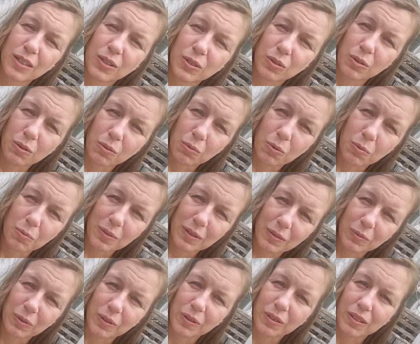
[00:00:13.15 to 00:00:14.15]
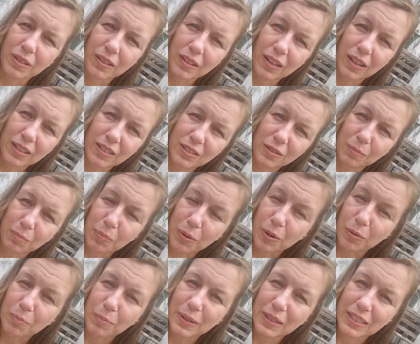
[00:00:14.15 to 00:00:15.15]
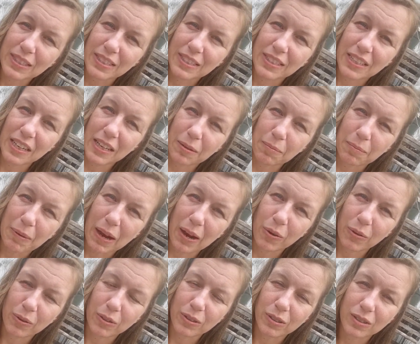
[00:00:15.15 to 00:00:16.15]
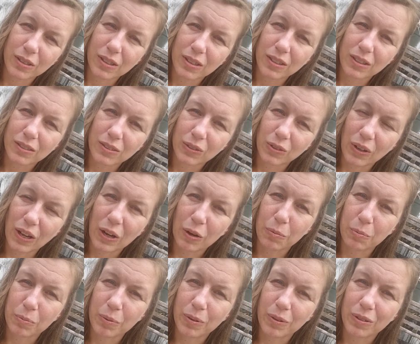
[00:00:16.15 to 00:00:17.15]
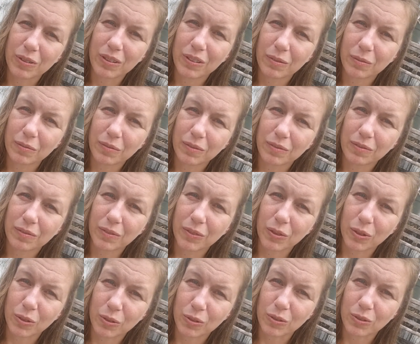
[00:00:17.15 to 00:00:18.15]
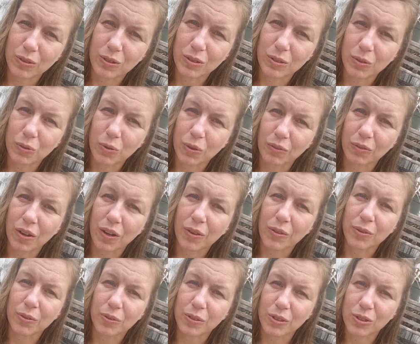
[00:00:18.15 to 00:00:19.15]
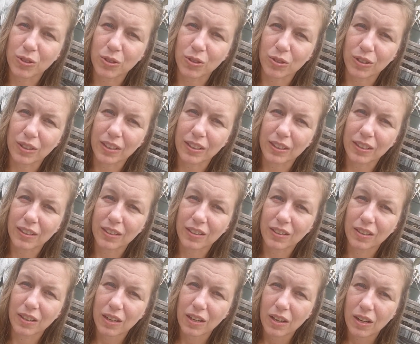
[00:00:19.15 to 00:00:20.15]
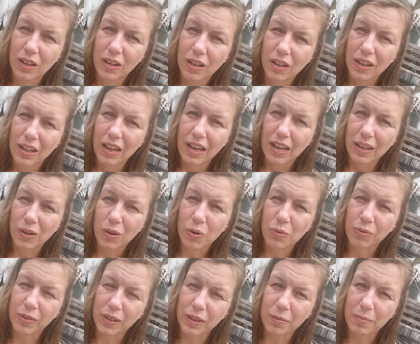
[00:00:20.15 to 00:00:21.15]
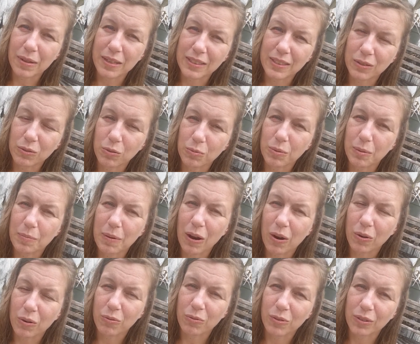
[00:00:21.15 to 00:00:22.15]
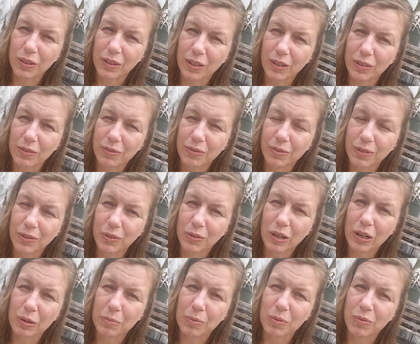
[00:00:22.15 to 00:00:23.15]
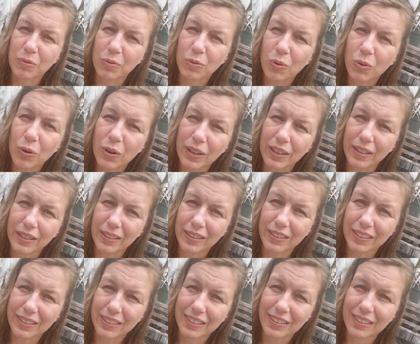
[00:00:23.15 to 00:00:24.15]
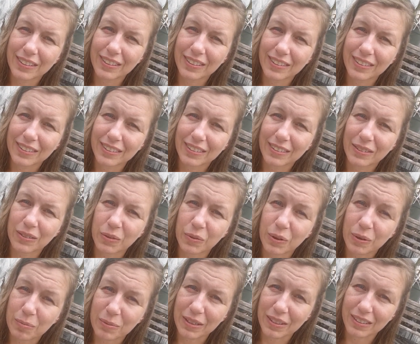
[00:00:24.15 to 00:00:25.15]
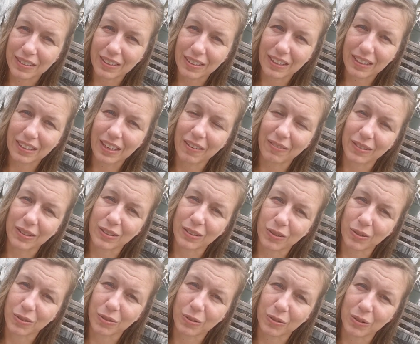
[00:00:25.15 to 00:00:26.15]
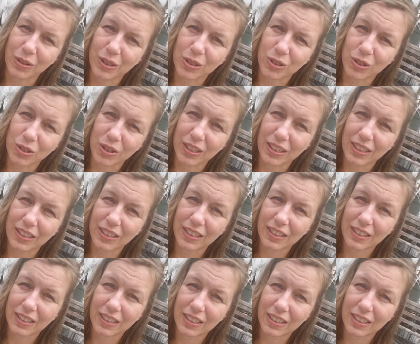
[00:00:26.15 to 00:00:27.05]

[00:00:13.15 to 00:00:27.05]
to a woman with lots of purpose and power to help those who have gone through this journey. And hopefully the message will be powerful enough to help avoid women having to go through this journey.